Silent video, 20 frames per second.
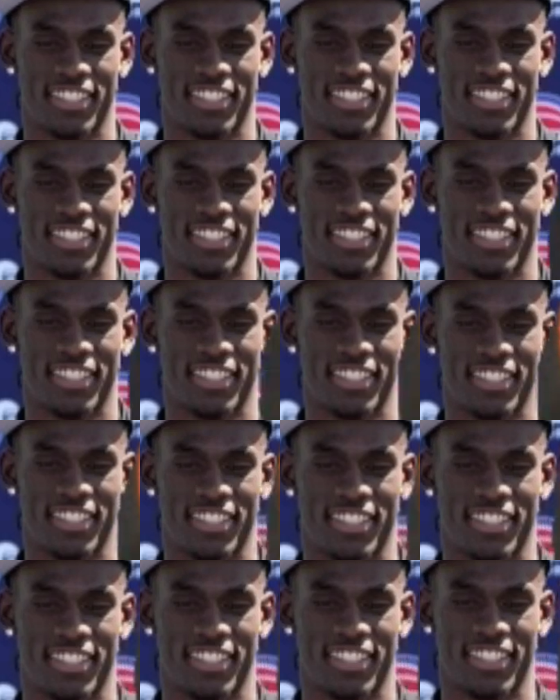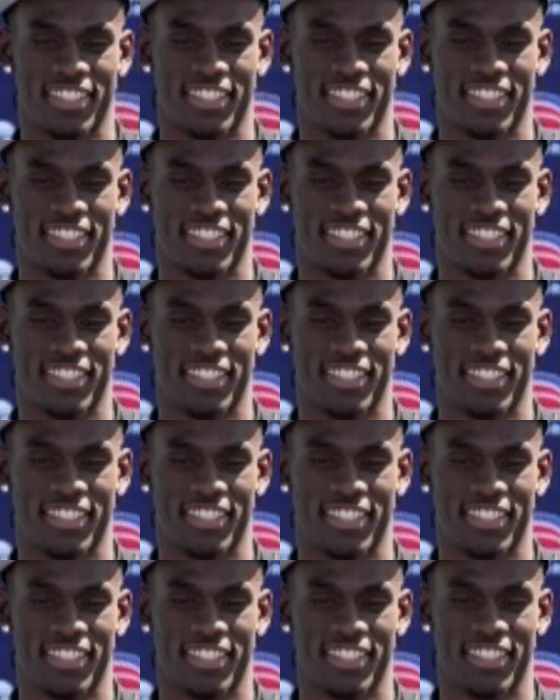
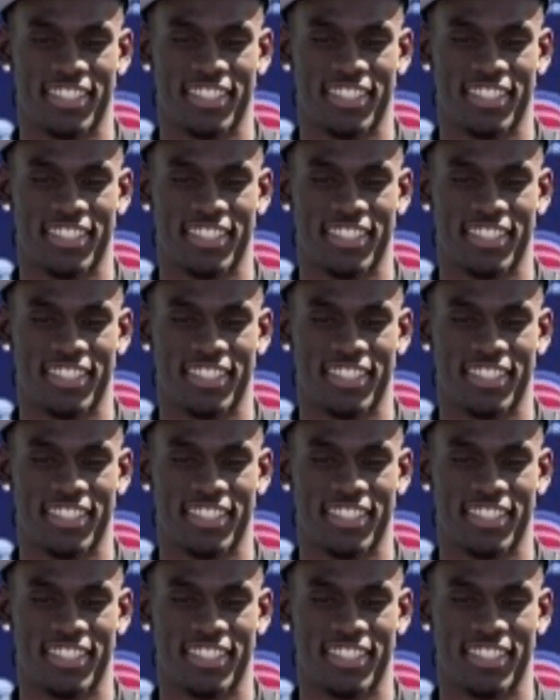The person shown says nothing.